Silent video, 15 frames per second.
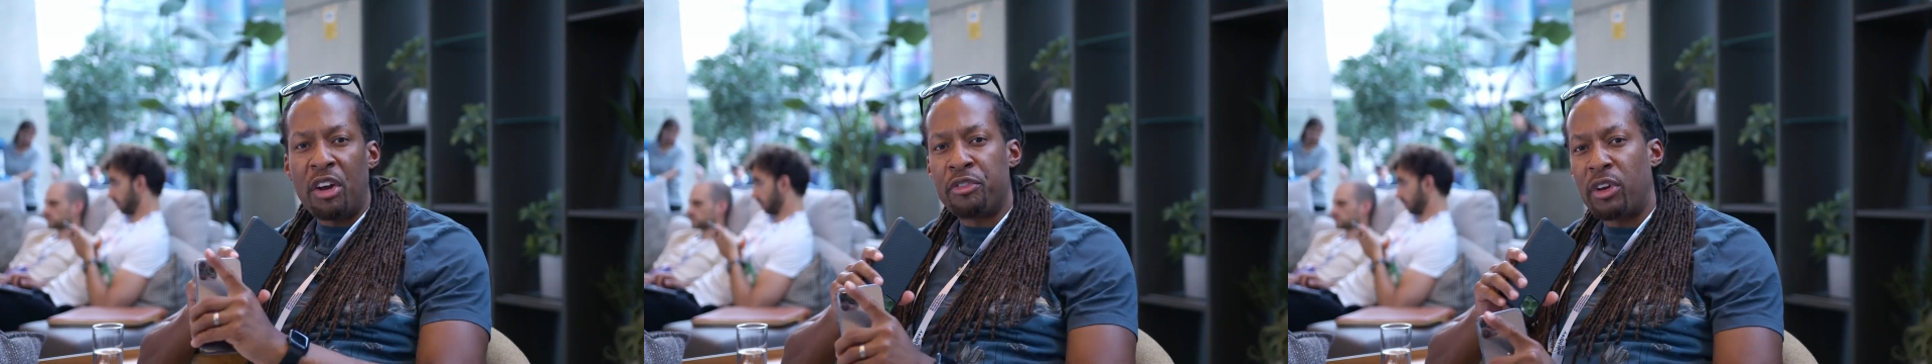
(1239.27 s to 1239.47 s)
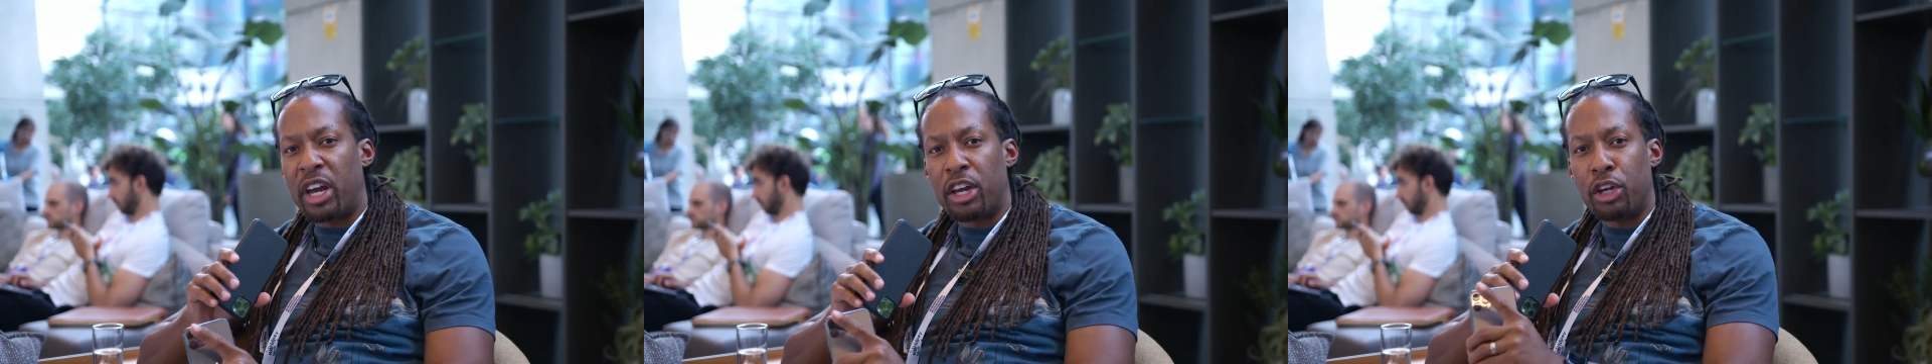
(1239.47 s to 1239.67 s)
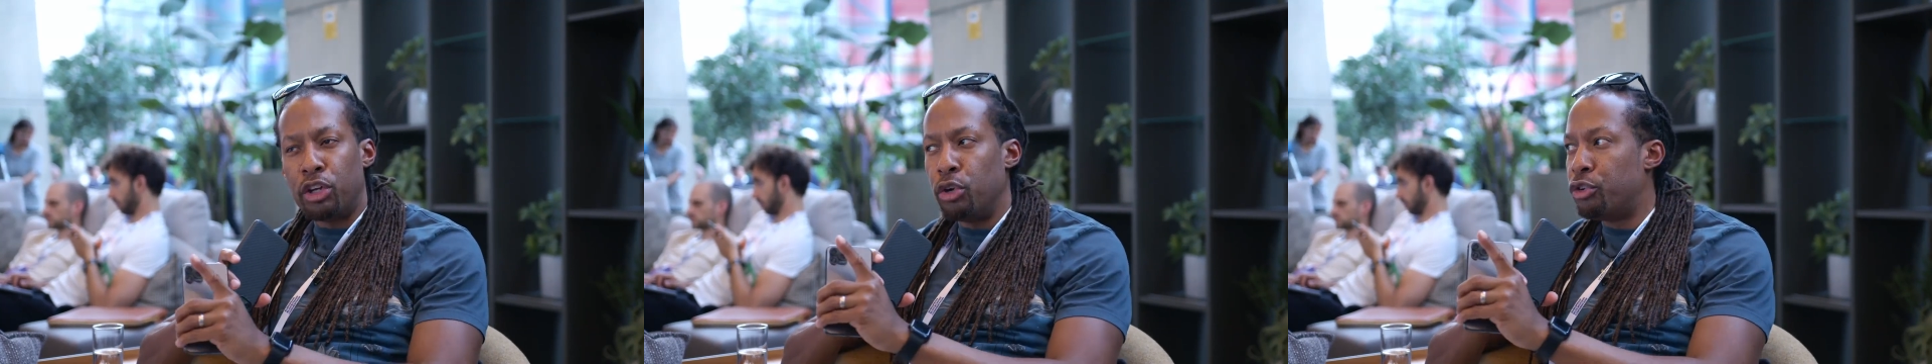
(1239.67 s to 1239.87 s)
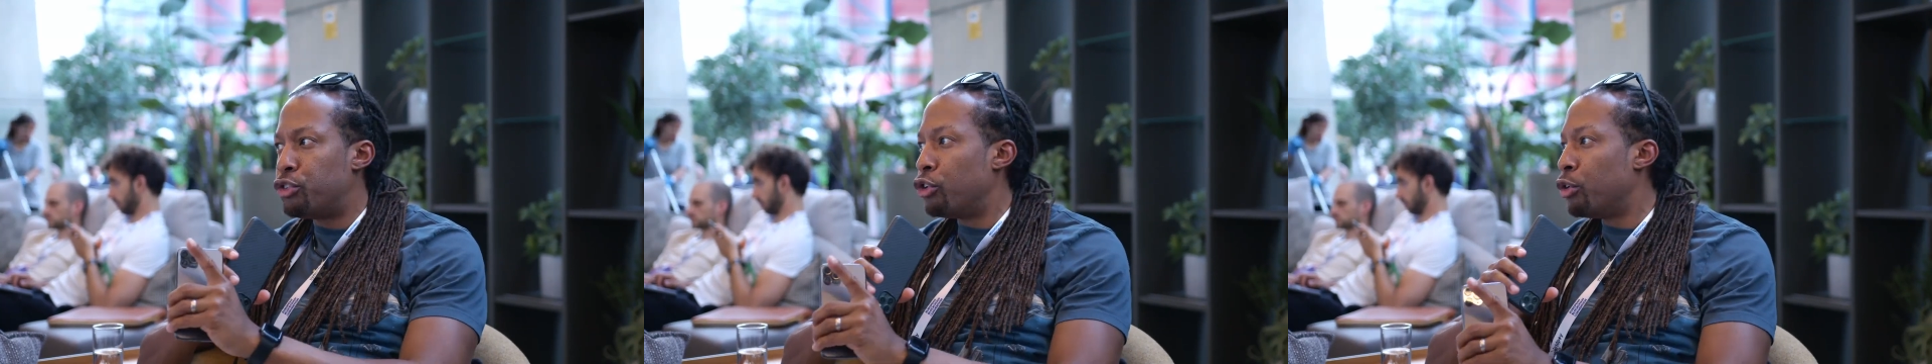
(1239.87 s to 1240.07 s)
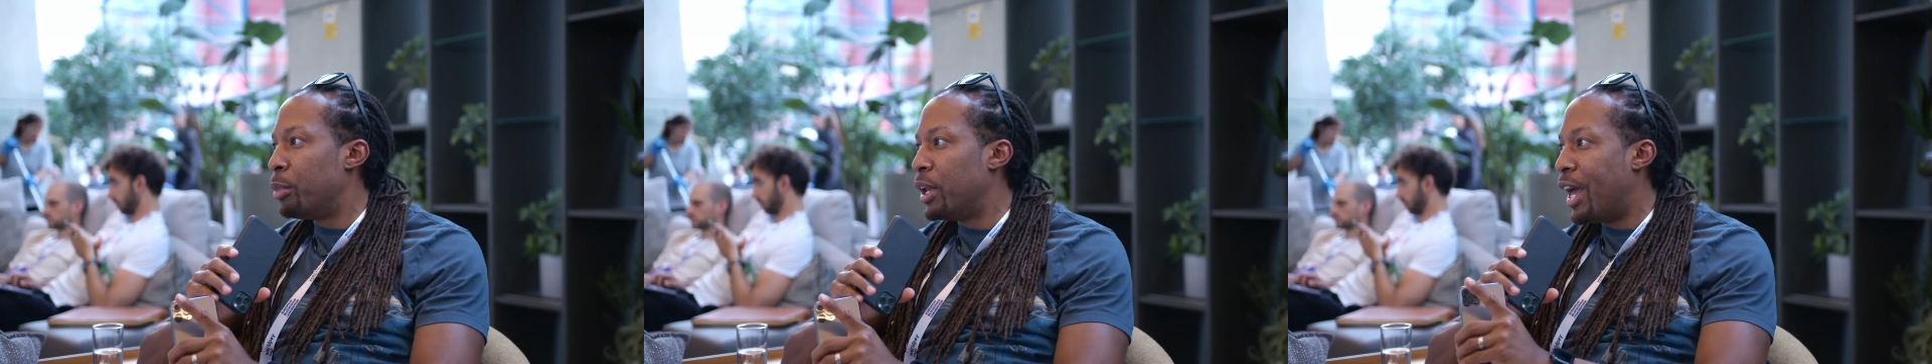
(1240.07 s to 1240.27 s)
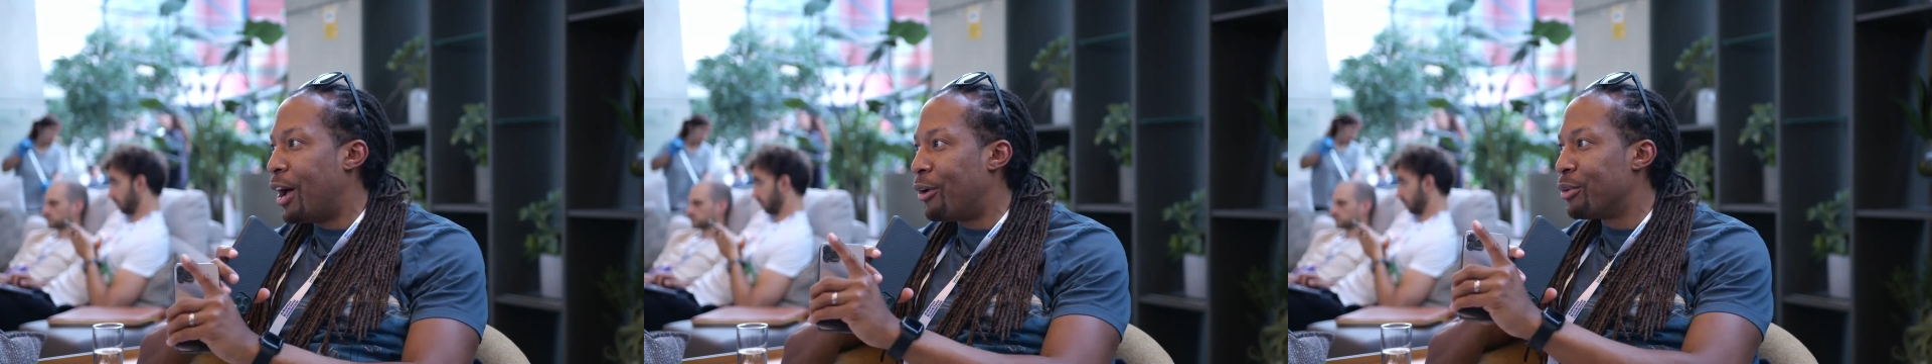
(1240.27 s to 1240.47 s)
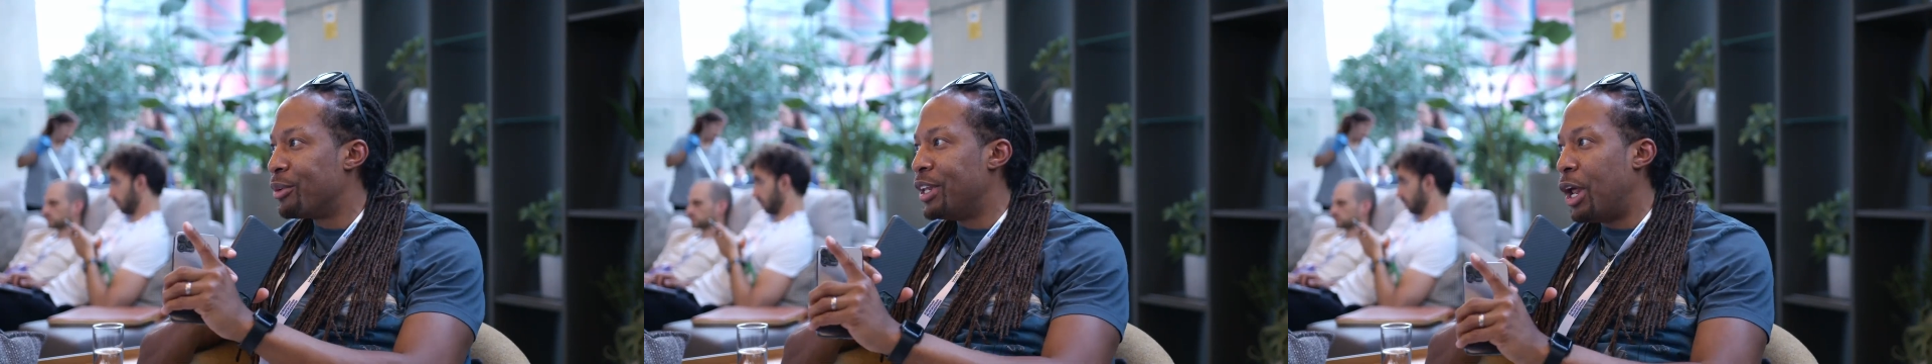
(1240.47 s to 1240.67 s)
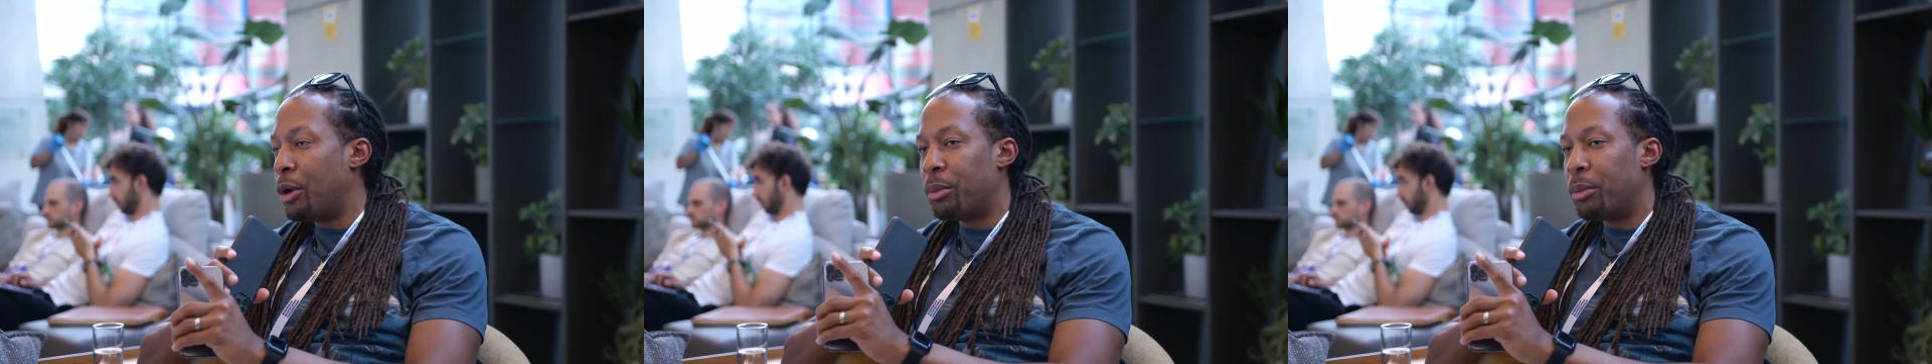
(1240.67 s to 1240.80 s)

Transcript: I feel like a YouTuber now,